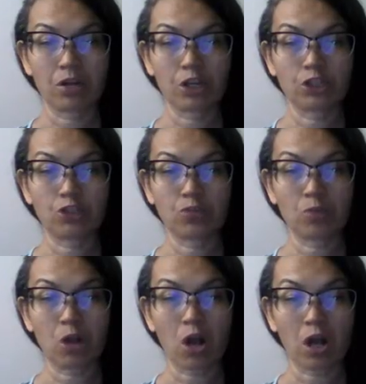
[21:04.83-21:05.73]

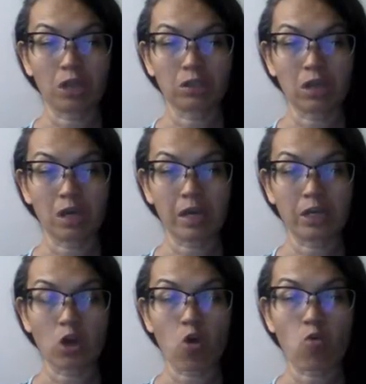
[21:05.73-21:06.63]
consumer
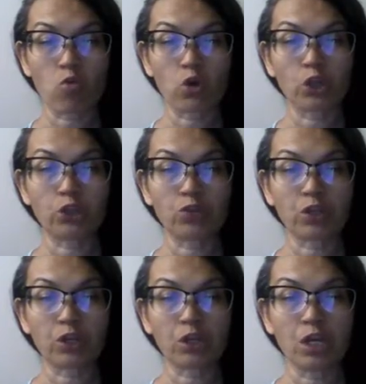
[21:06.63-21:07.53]
hotline, or you
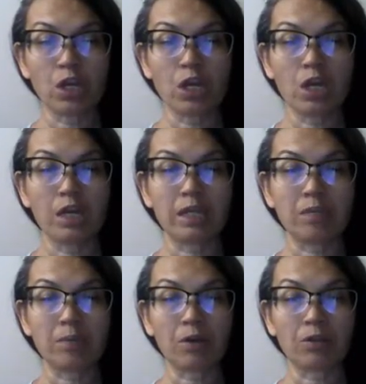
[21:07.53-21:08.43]
can
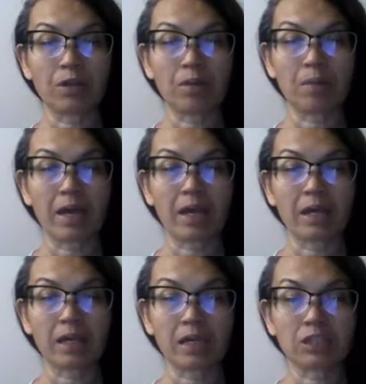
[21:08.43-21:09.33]
email them
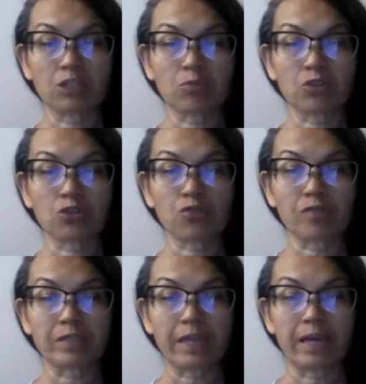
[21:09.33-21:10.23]
at customer
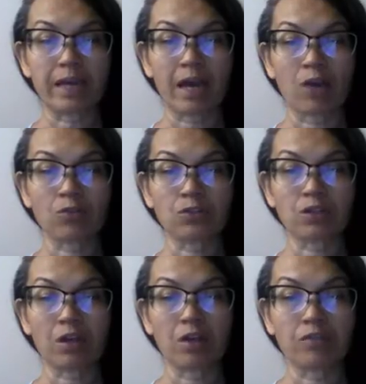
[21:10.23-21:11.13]
service at house
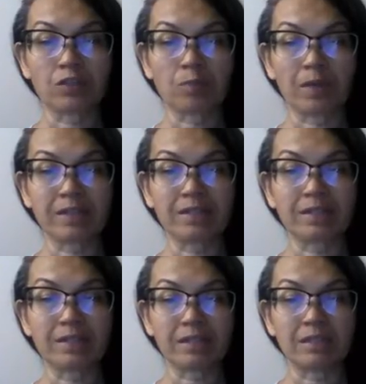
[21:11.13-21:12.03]
of
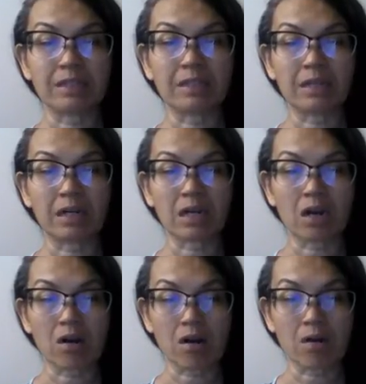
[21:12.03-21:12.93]
spices india dot
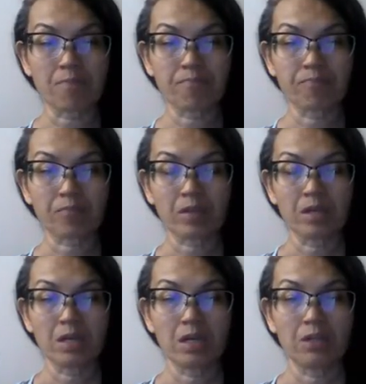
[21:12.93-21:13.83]
com.
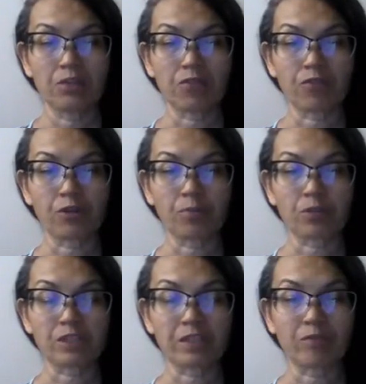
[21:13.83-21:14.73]
Their phone number
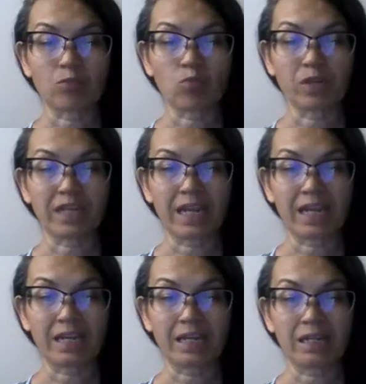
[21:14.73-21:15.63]
is seven one
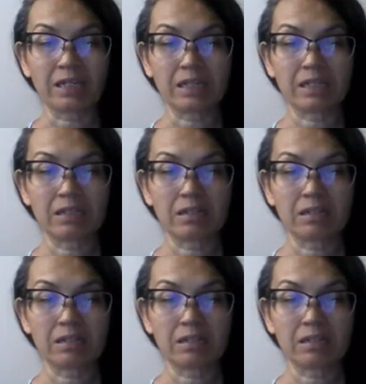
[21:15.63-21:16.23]
eight,